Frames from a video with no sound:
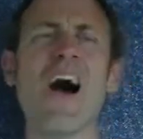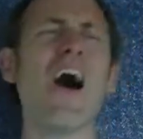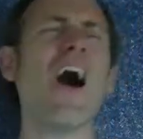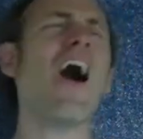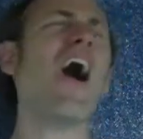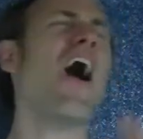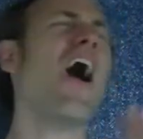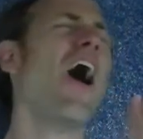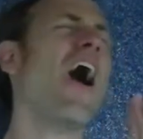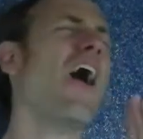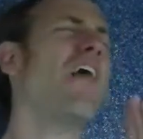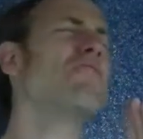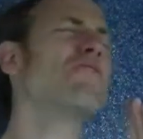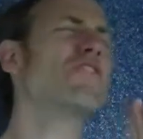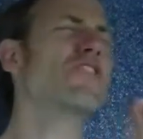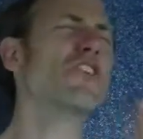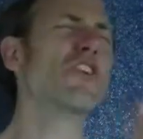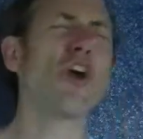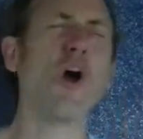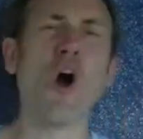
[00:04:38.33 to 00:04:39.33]

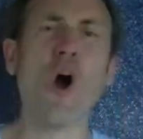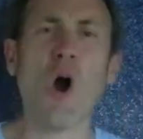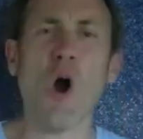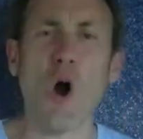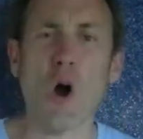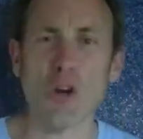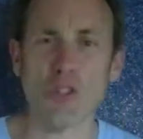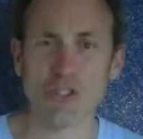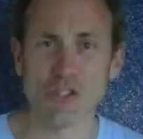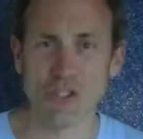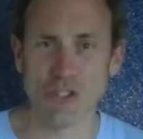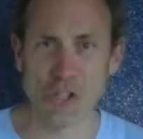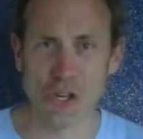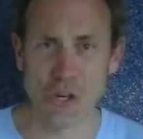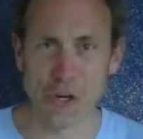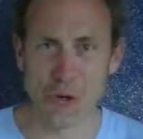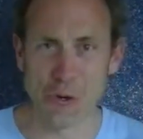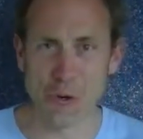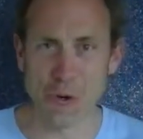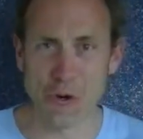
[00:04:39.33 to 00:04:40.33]
Of course
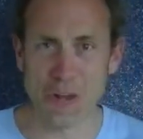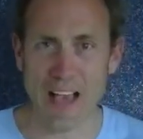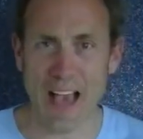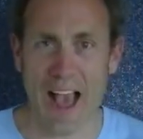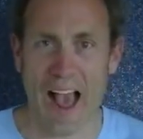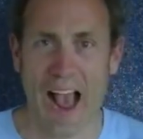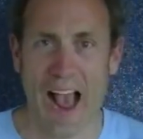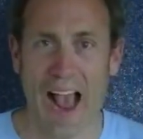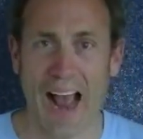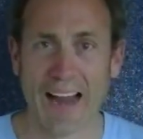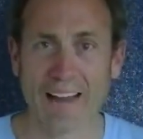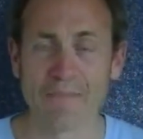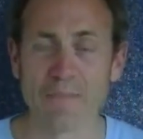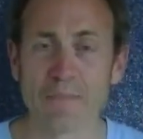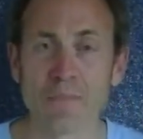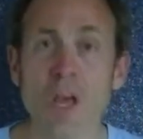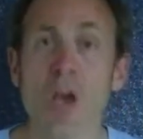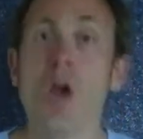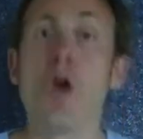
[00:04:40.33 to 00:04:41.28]
you can.